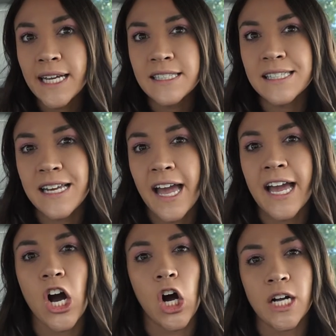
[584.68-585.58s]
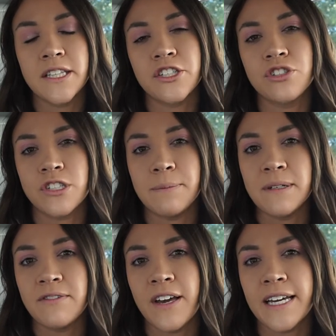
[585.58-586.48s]
like to stay on the strip
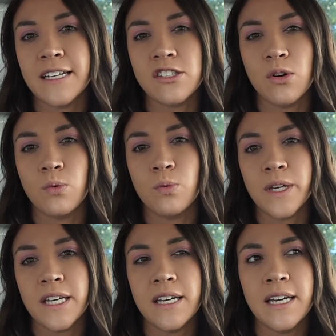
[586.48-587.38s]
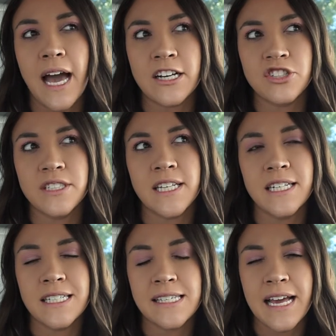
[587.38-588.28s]
in Vegas, so we actually
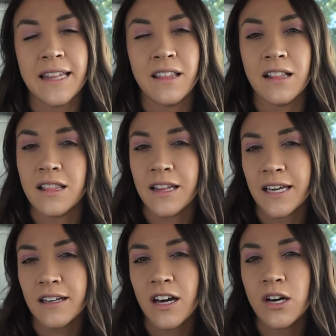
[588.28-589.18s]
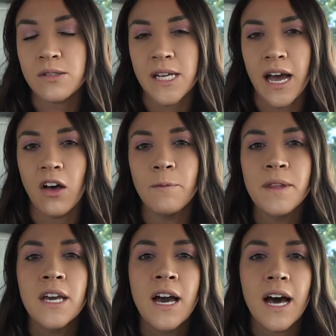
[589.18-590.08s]
tend to stay at the LINQ Hotel,
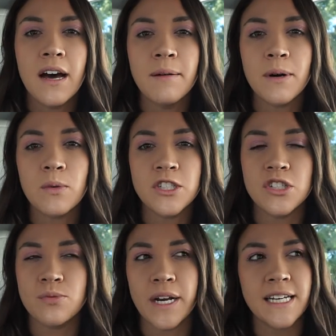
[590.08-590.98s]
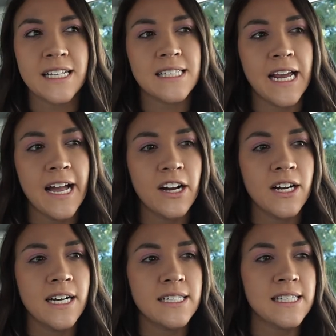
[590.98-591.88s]
um, which is right next to
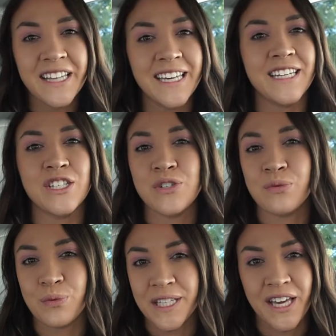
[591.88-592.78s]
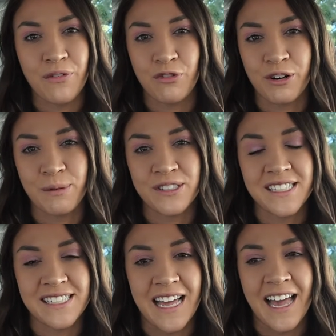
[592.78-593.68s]
Harrah's. The LINQ is really affordable
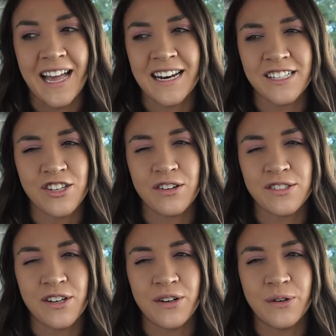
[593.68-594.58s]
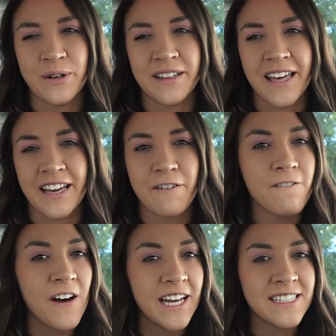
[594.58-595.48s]
to stay, and it's also like
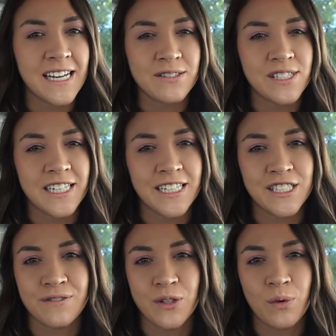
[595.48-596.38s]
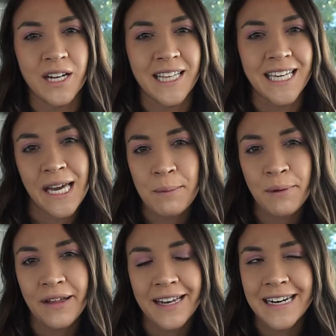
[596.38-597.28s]
fun downstairs if you want to like
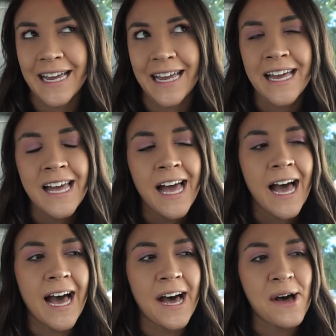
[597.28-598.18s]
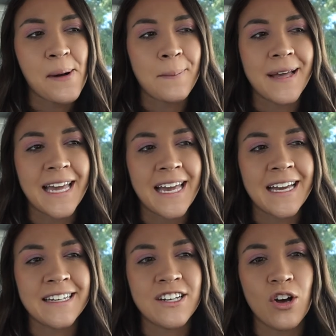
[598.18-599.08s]
gamble at night. Um,
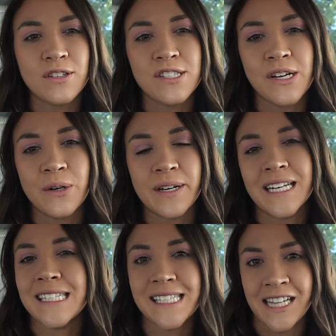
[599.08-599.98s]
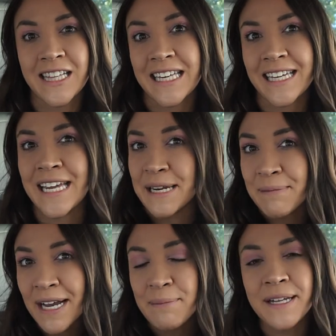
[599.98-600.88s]
and also, it is clean. In
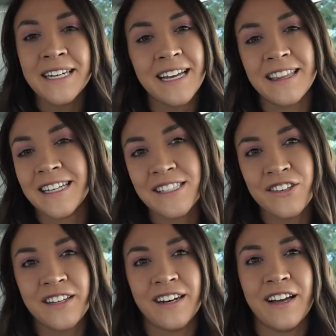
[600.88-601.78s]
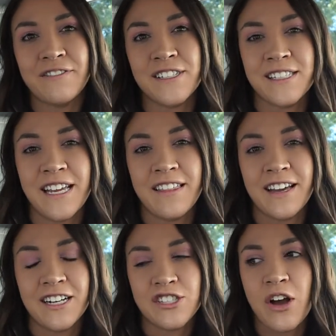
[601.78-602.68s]
my opinion, I think it's clean enough to stay
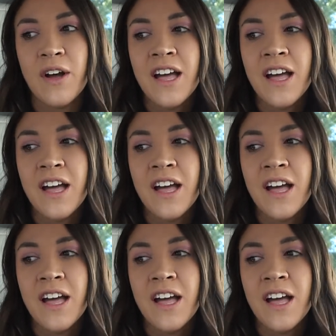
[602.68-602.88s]
there. So